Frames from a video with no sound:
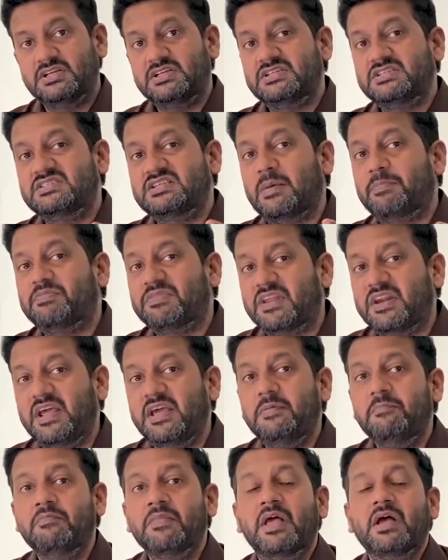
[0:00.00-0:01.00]
Step
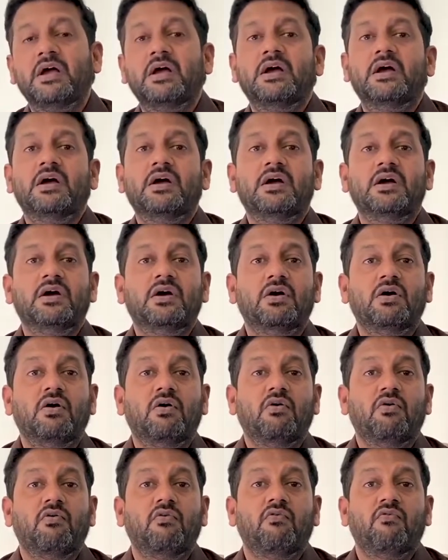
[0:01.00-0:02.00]
3,
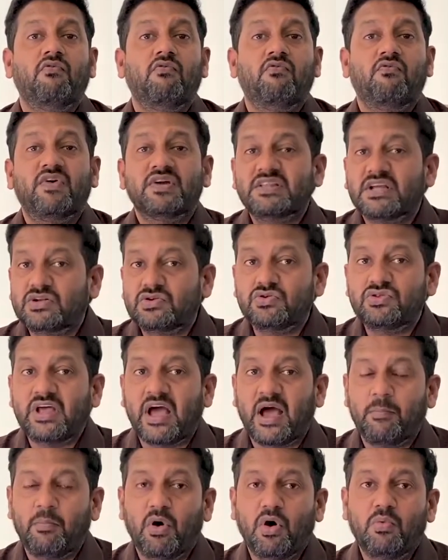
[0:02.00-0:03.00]
further to the
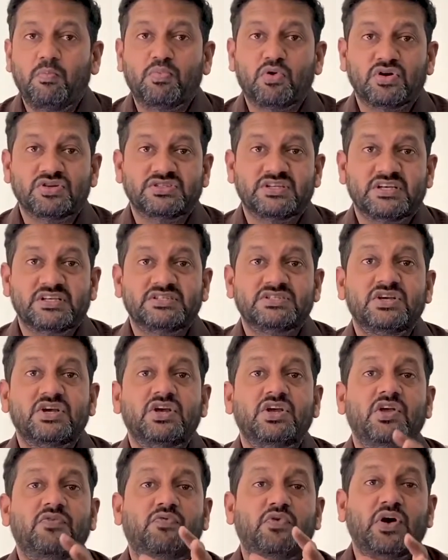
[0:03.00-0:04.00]
above process,
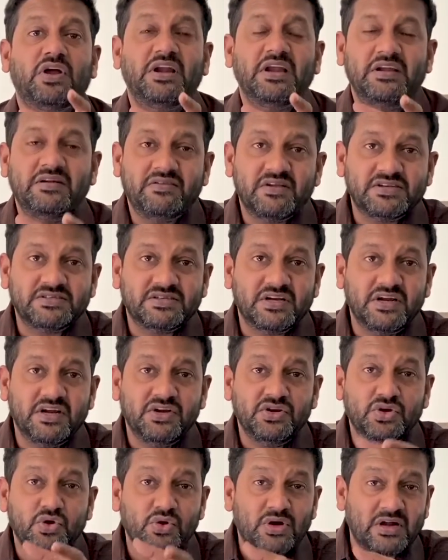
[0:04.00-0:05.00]
if you are interested
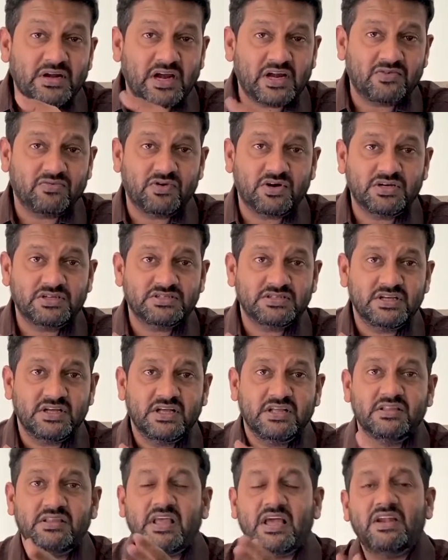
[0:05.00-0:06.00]
in neural networks,
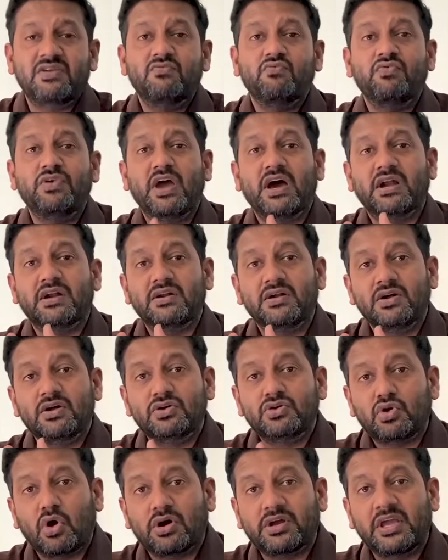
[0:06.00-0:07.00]
then we are
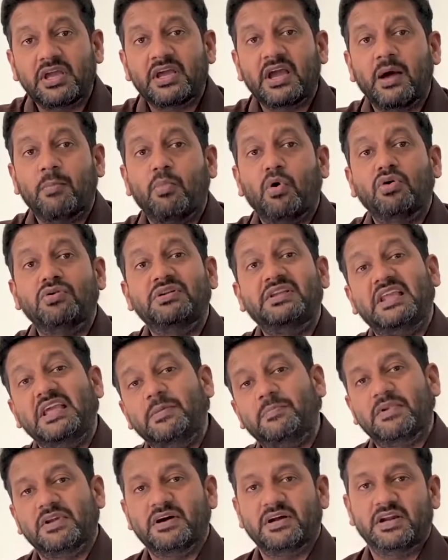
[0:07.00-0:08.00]
talking about
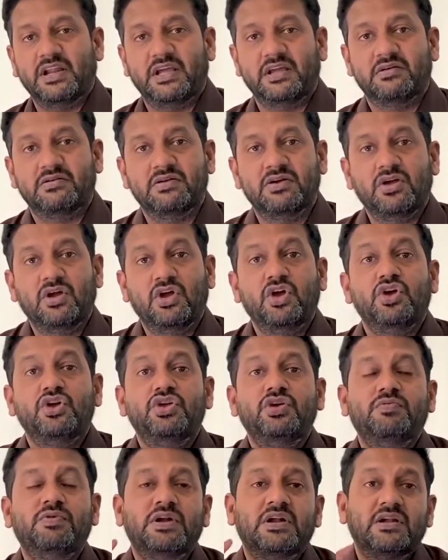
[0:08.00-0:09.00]
deep learning.
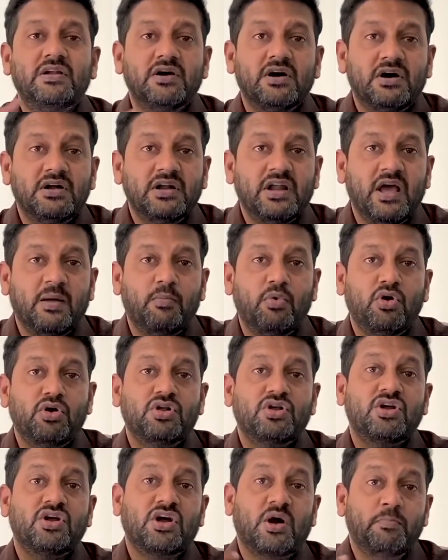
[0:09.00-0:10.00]
You would learn
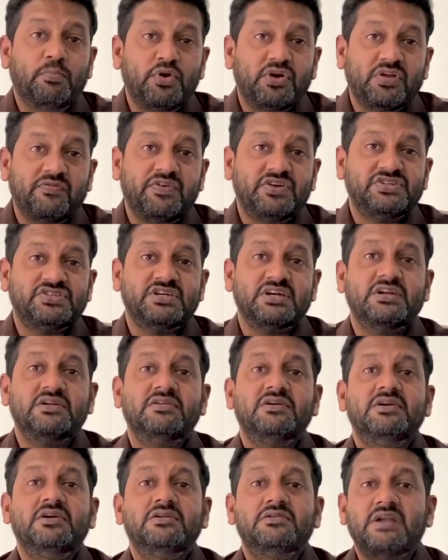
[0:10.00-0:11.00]
about computer
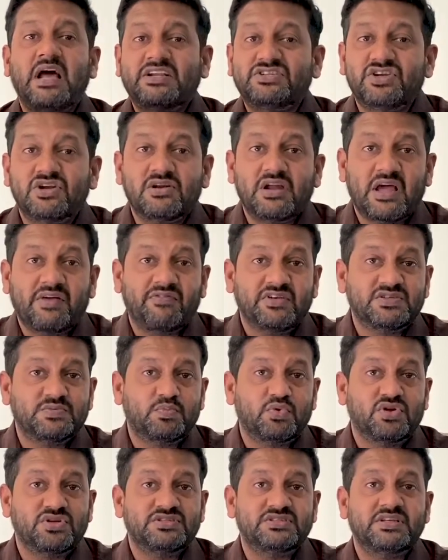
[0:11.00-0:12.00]
vision, natural language
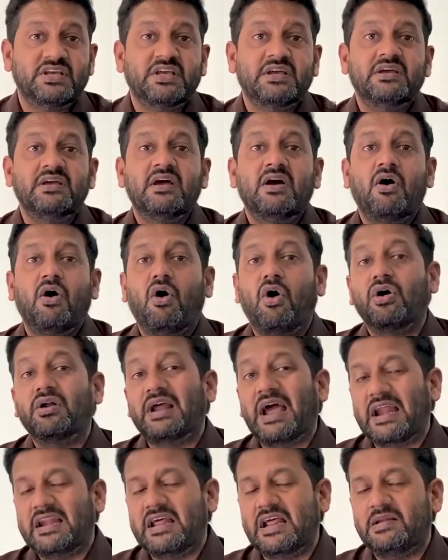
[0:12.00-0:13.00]
processing, or
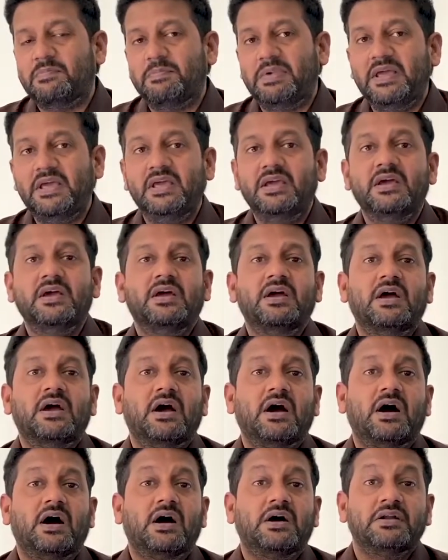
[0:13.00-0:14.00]
NLP,
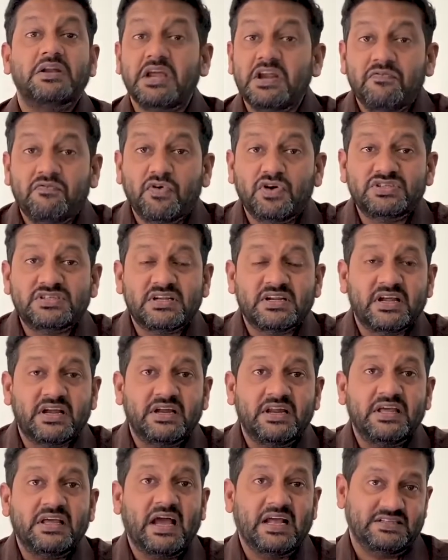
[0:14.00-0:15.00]
reinforced
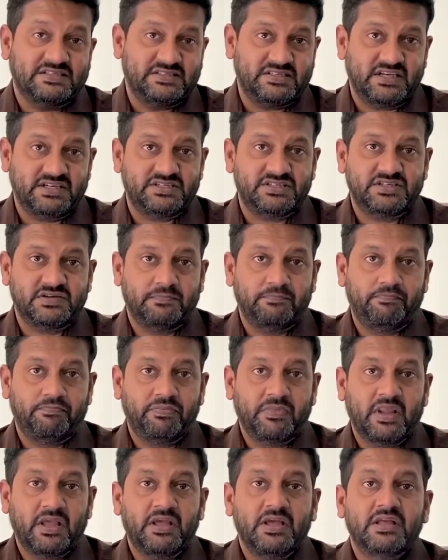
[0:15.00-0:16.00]
learning, and such.
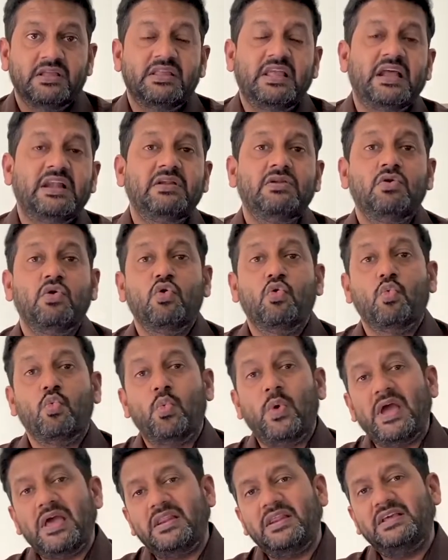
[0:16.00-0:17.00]
Then
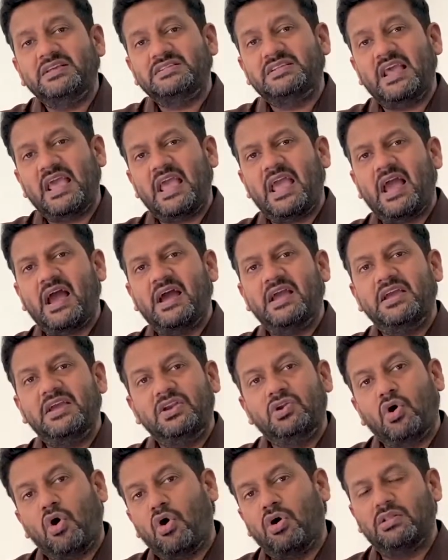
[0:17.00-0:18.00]
where is AI
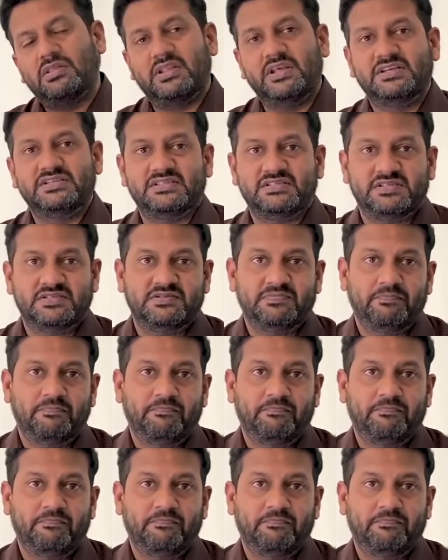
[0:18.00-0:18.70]
in all this?